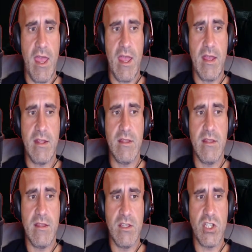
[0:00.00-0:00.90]

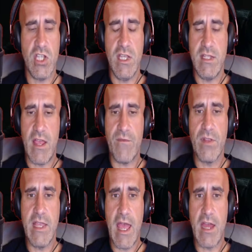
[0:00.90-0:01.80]
And she
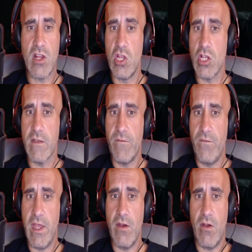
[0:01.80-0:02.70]
definitely had a look of
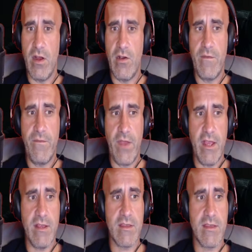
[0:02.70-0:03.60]
fear on her
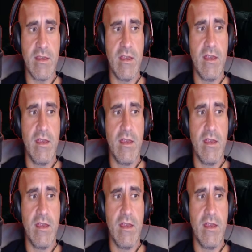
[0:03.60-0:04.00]
face.